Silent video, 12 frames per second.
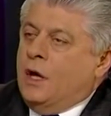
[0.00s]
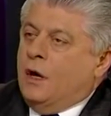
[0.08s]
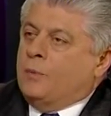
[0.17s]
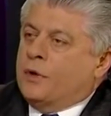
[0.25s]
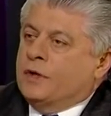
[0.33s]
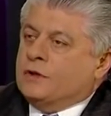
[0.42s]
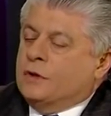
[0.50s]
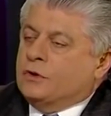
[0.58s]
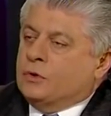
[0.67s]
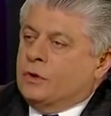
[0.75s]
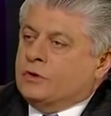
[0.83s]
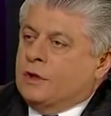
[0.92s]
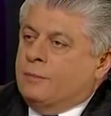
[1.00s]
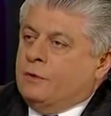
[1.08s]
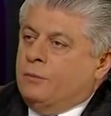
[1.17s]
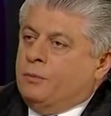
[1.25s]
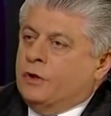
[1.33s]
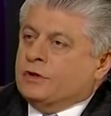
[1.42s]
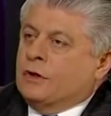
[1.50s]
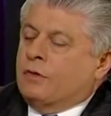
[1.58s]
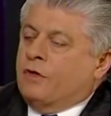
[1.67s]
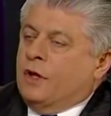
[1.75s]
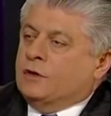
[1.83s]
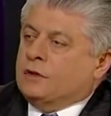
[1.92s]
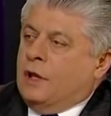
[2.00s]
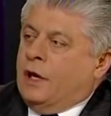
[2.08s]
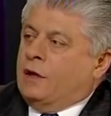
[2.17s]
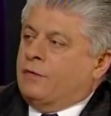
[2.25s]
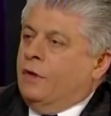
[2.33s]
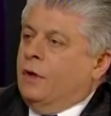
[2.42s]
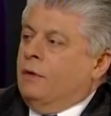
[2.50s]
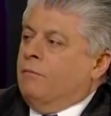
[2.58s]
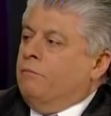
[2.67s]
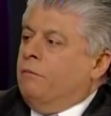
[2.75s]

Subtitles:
of President George W. Bush that things like the